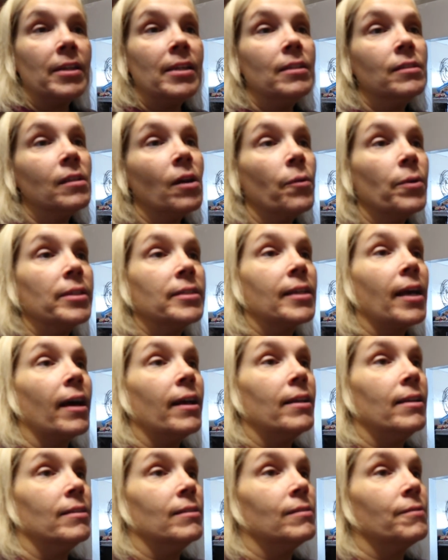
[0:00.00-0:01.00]
he's always
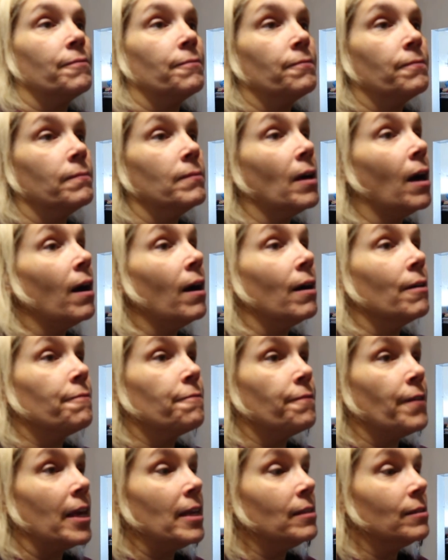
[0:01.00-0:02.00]
got his
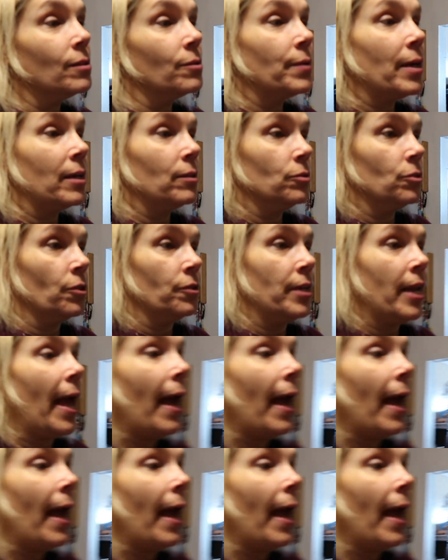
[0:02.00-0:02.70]
face around her